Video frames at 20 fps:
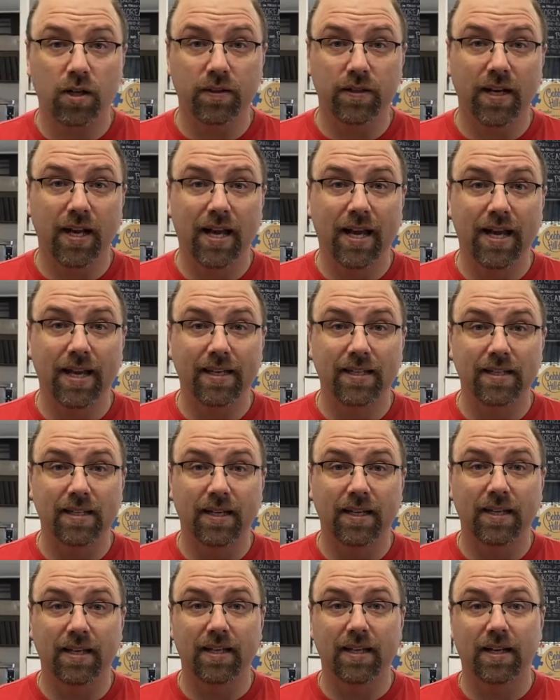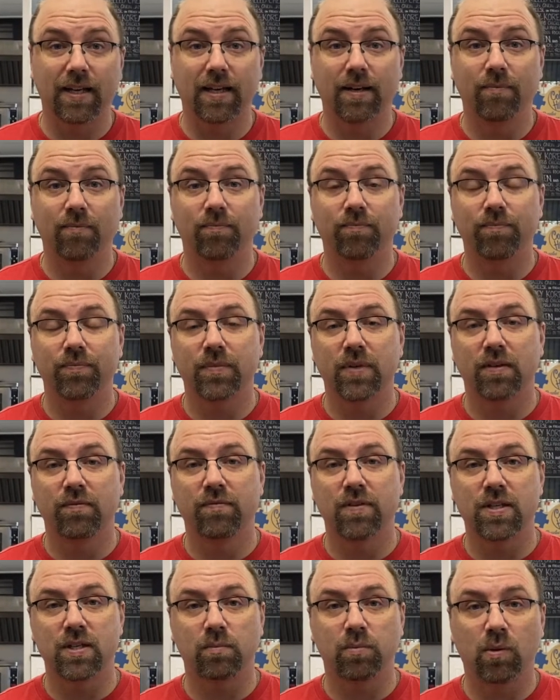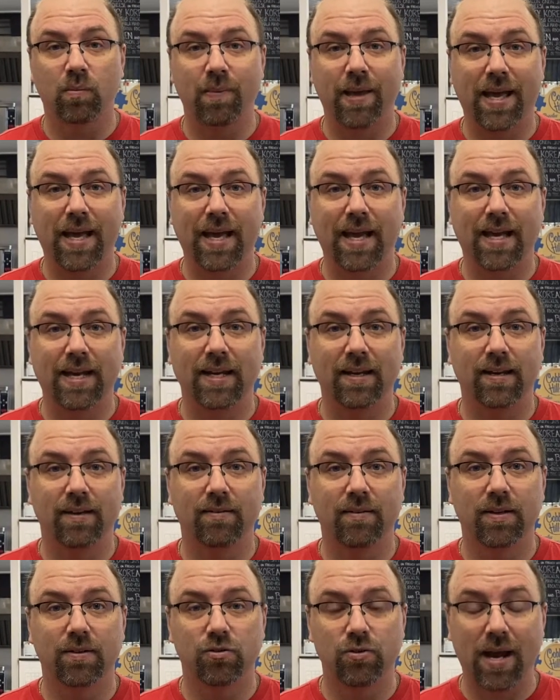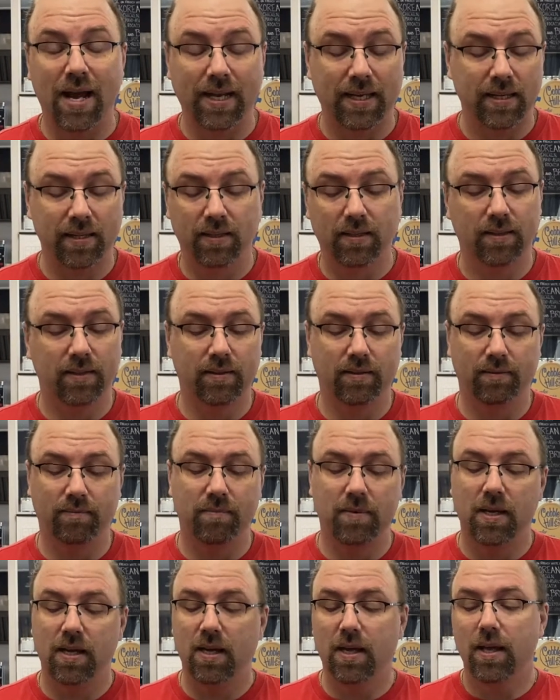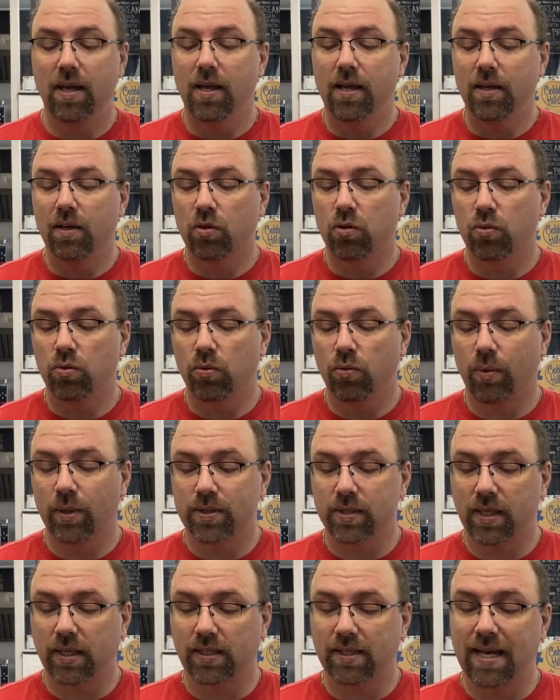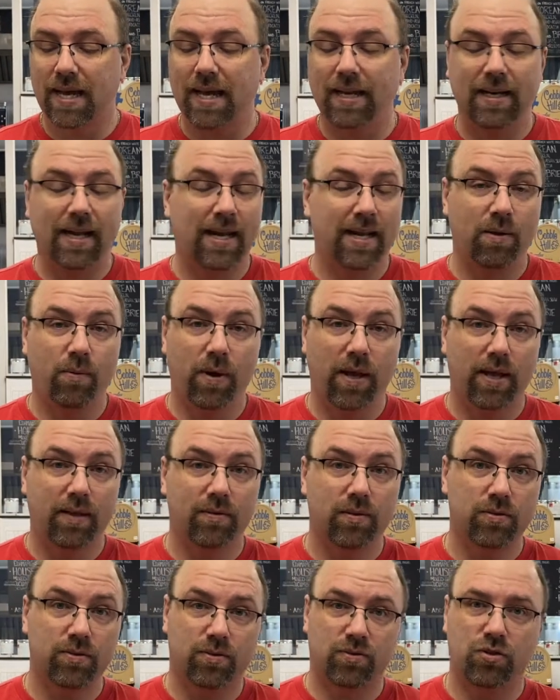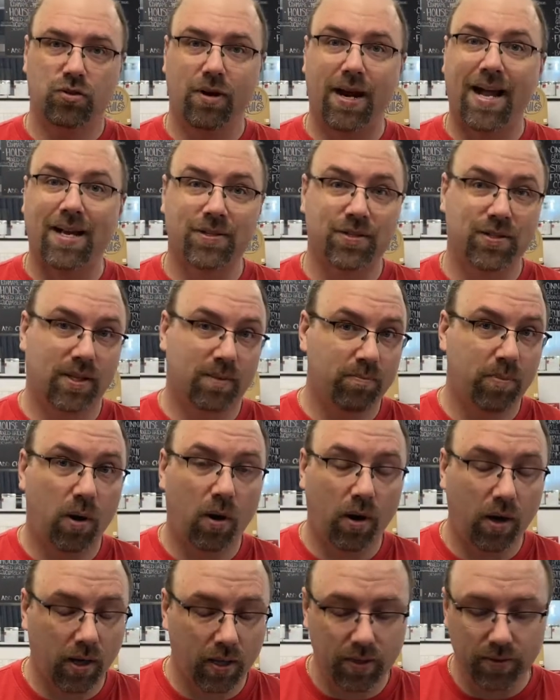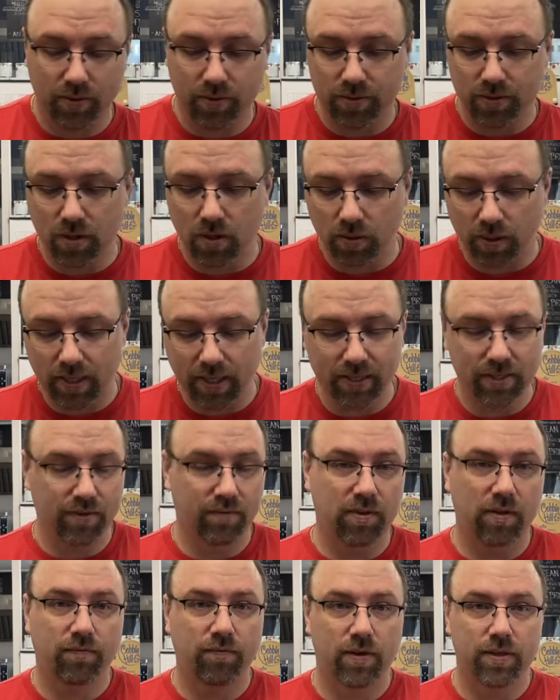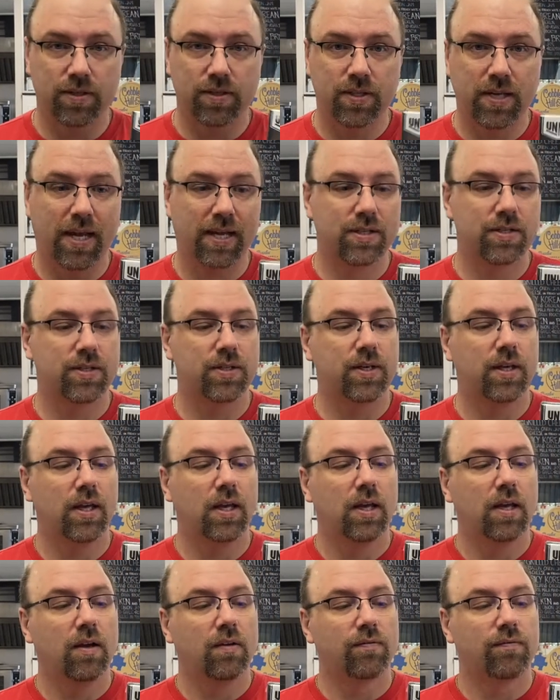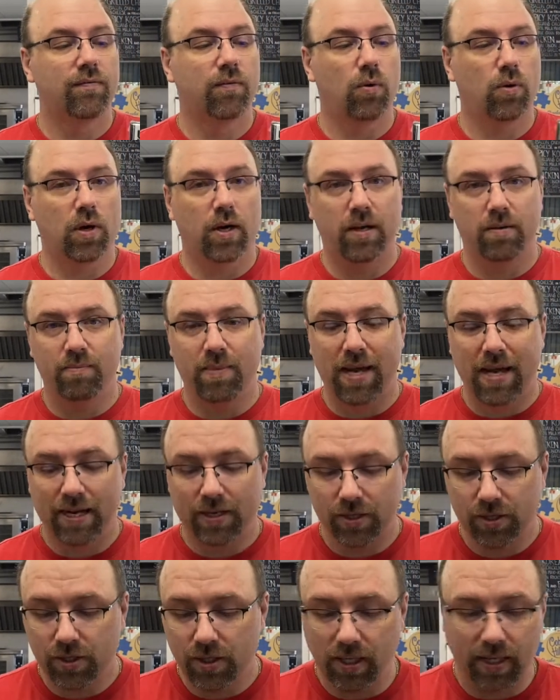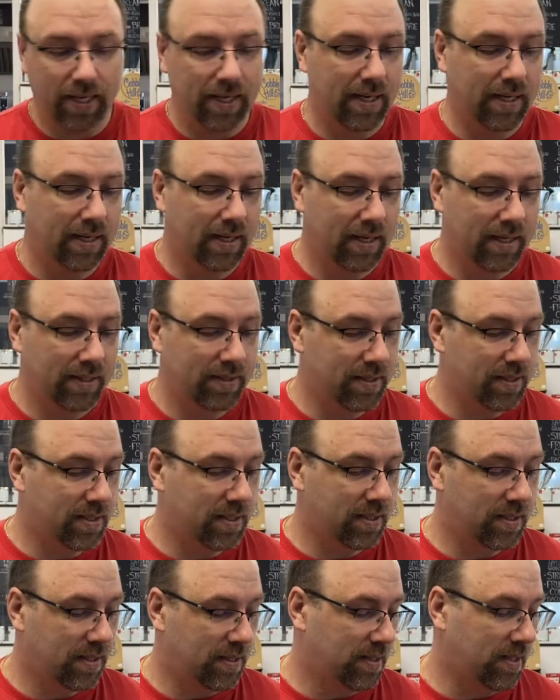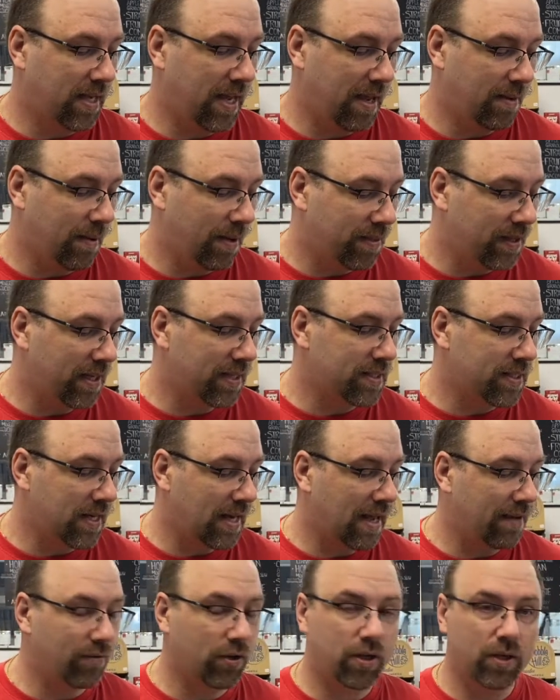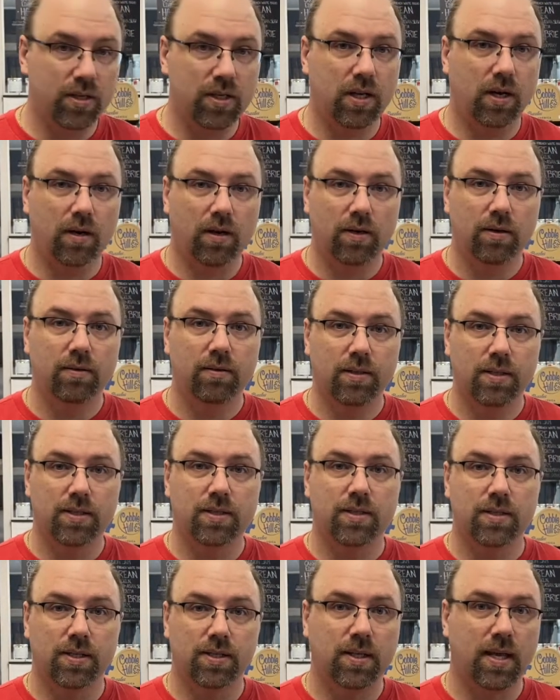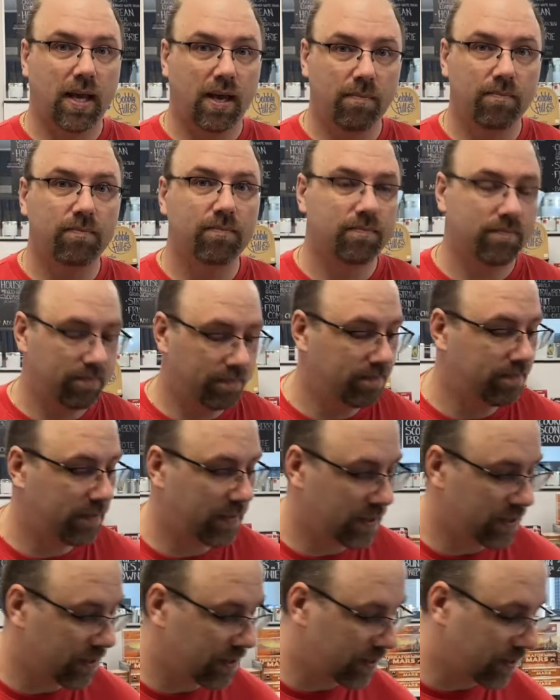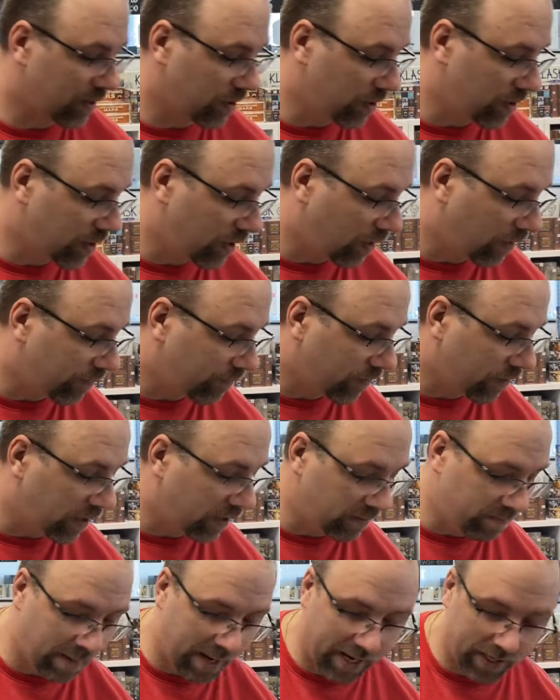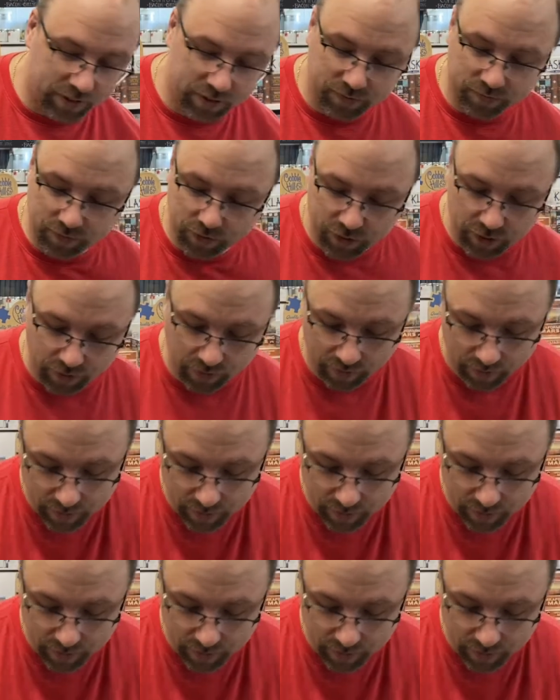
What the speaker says: that had like Invisible Man and Dracula and cool ones like that. Anyway, there's Jurassic Park. There's all kinds of different sets for Unmatched, and this game, I think it's going to have a good year. This game. This is a good year for Unmatched for sure.